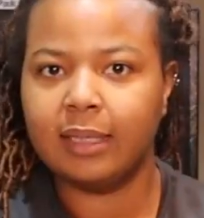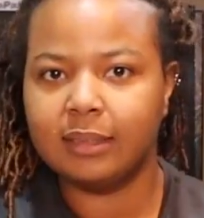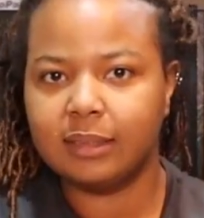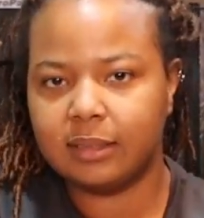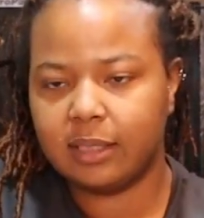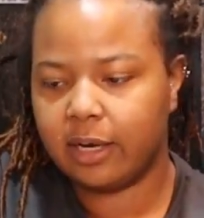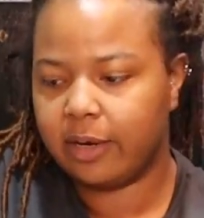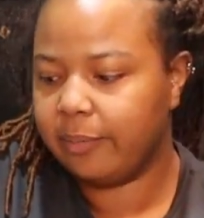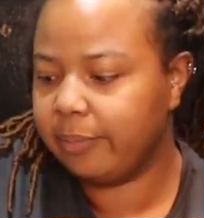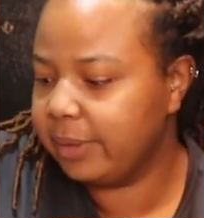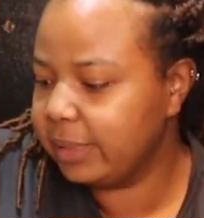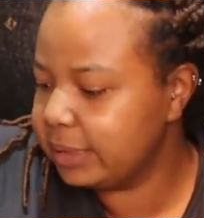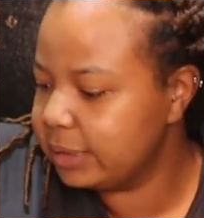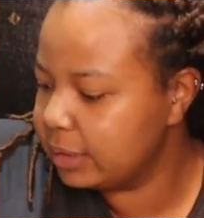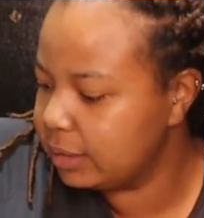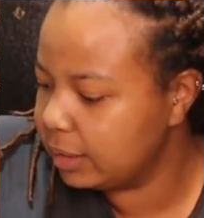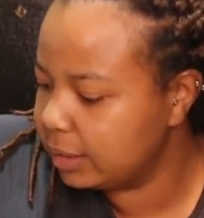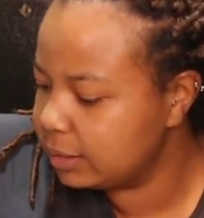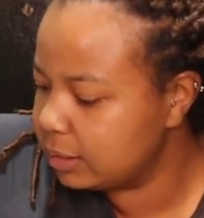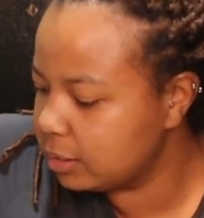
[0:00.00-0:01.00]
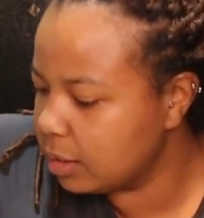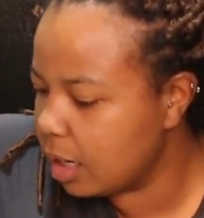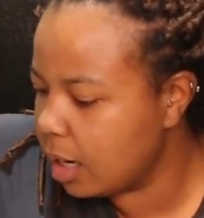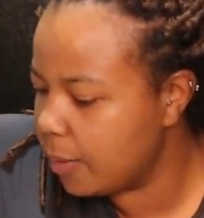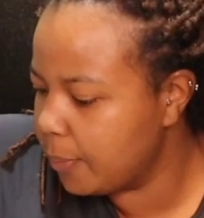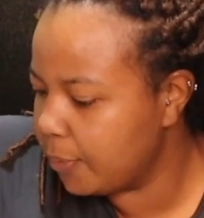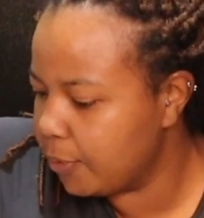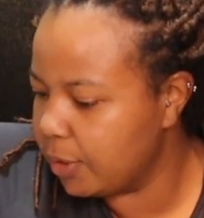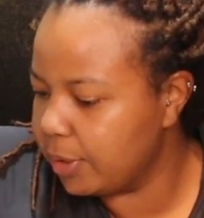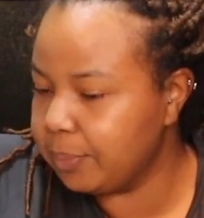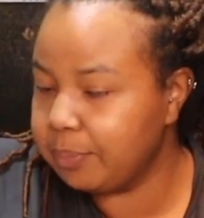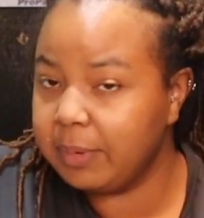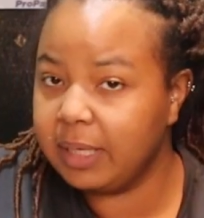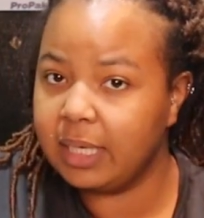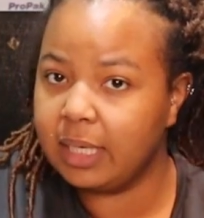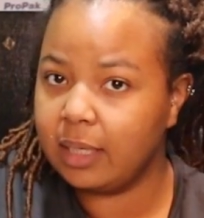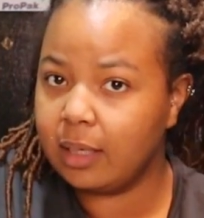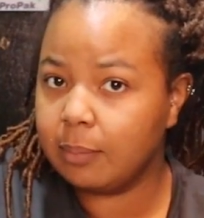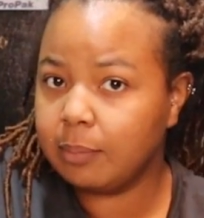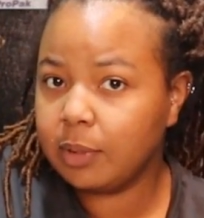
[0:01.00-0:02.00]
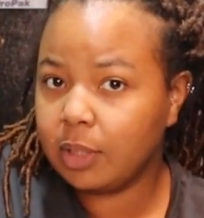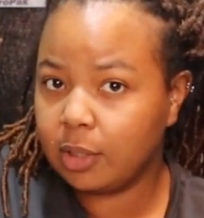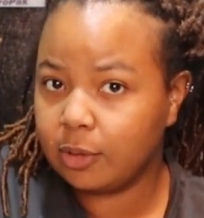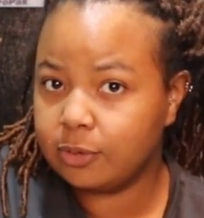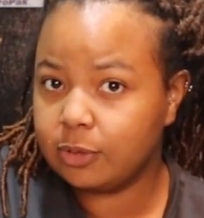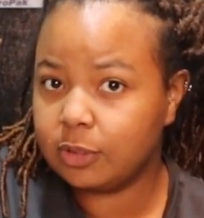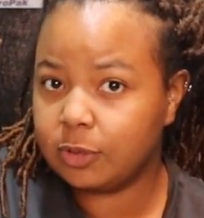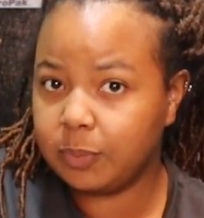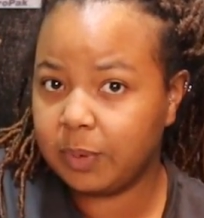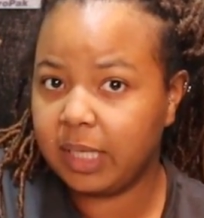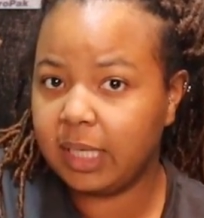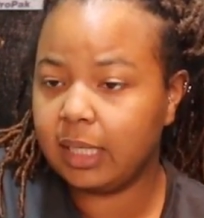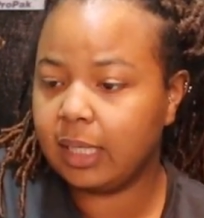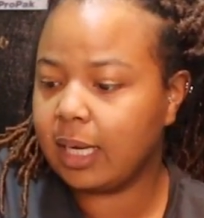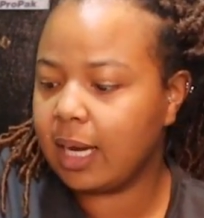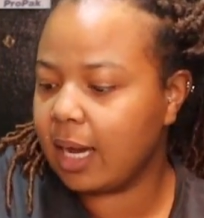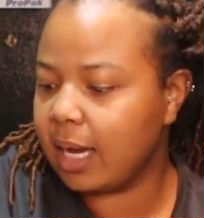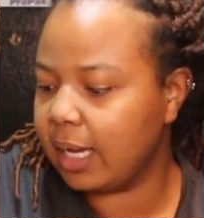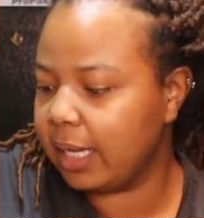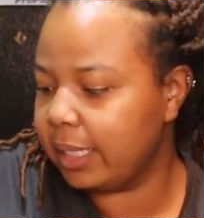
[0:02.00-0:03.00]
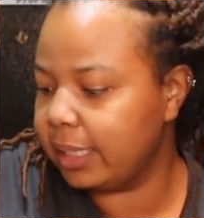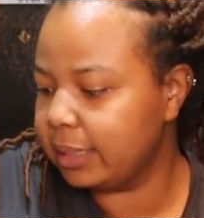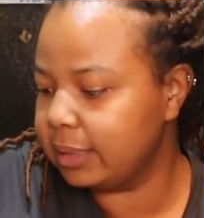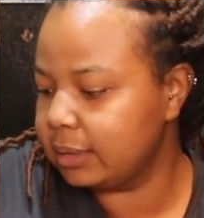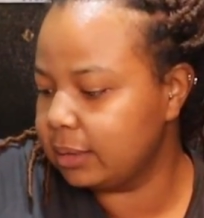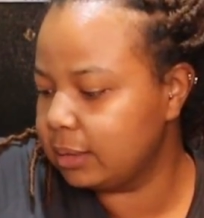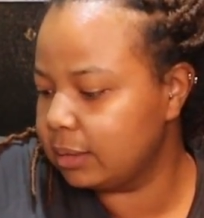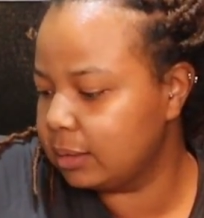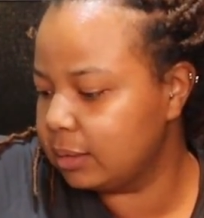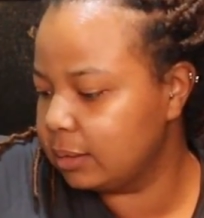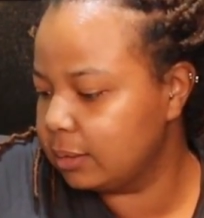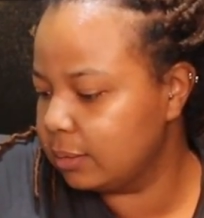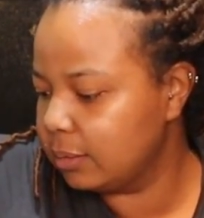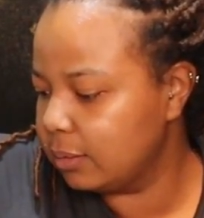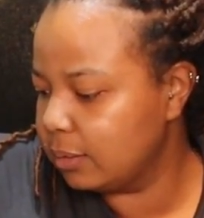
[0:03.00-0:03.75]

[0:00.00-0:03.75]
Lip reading: Start mixing this up on medium-low speed, guys.